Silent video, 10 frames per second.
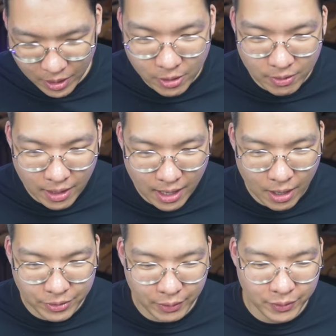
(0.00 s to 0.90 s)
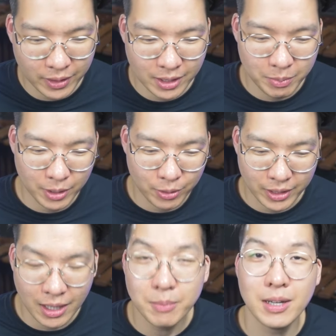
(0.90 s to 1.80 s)
Well, I'll definitely be
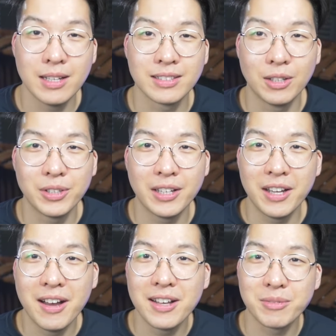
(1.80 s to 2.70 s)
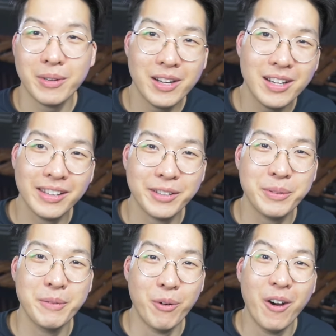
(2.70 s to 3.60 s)
looking up uh, Sultanah Asma a little
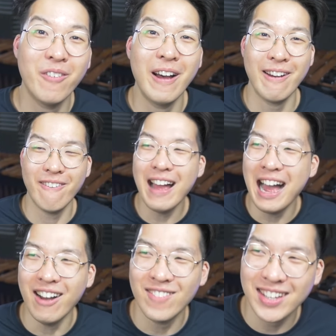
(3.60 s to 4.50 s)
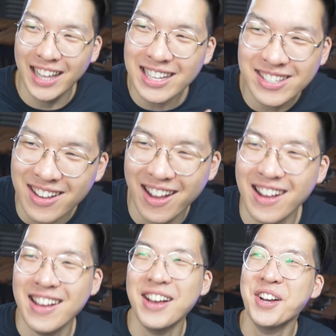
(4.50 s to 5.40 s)
bit more, but wow, Malaysia!
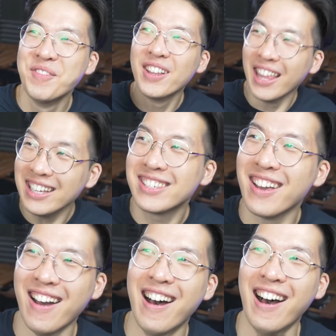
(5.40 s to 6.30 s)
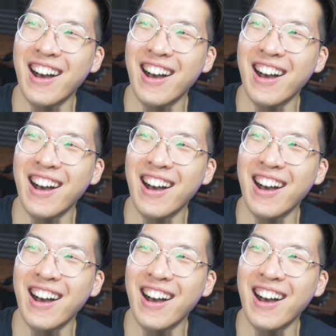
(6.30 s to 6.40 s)
Malaysia!